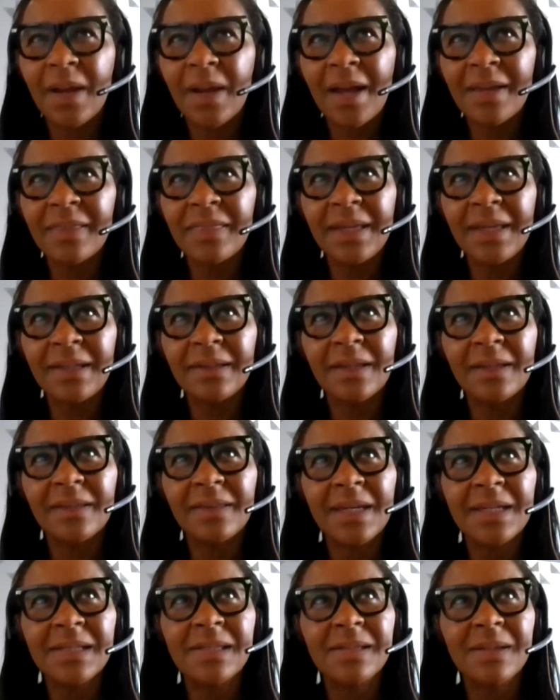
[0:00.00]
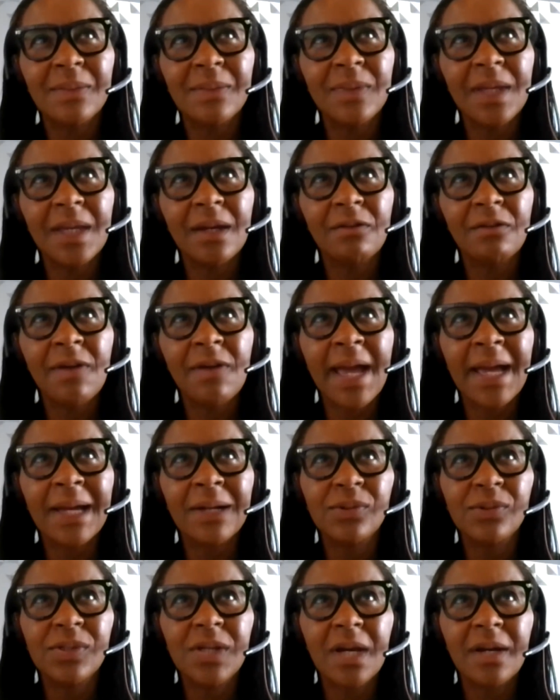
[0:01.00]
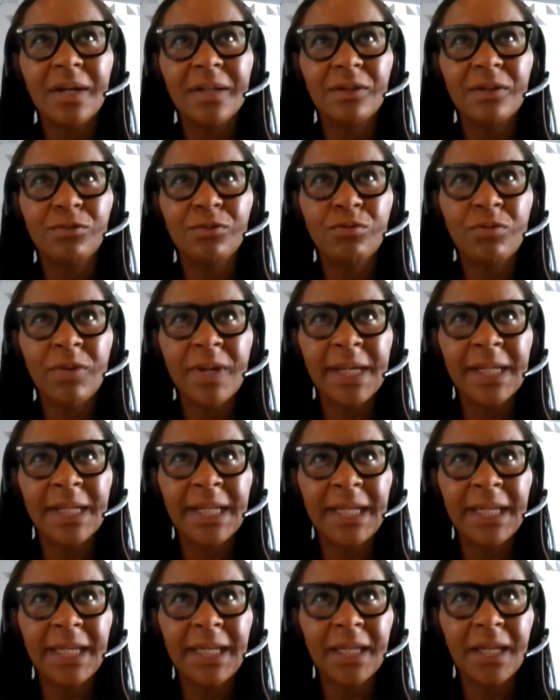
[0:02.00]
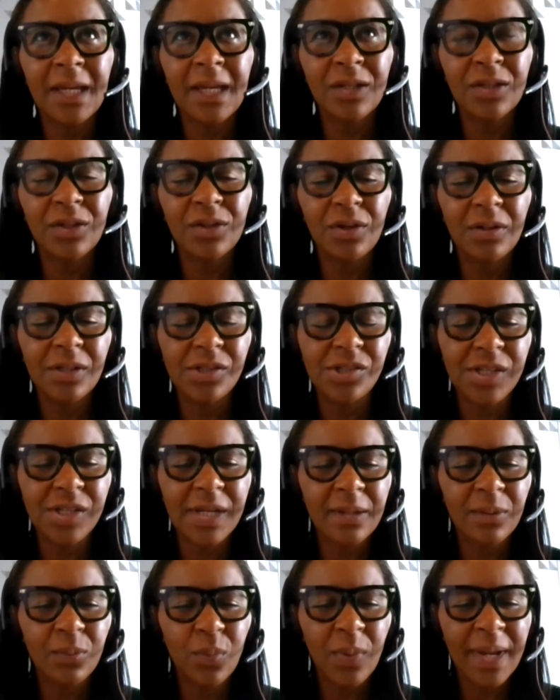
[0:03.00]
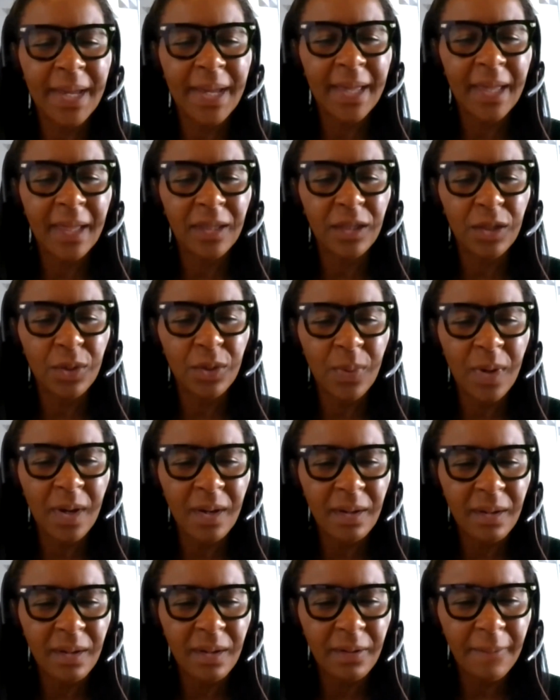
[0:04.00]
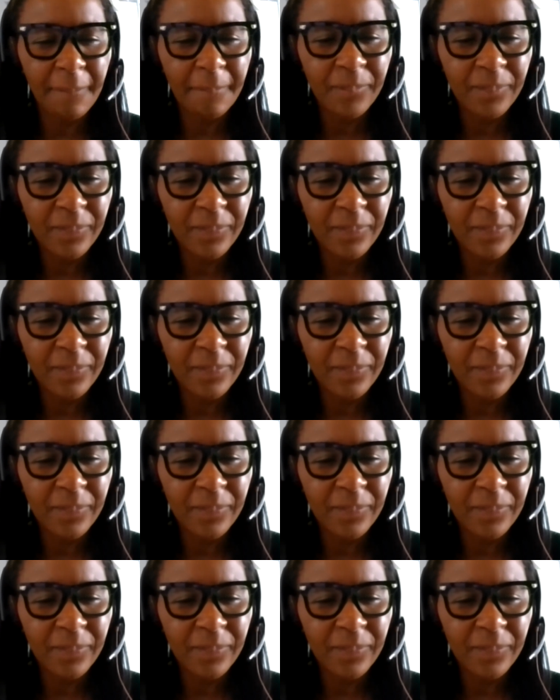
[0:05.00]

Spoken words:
I think that there's something around kind of really acknowledging where you are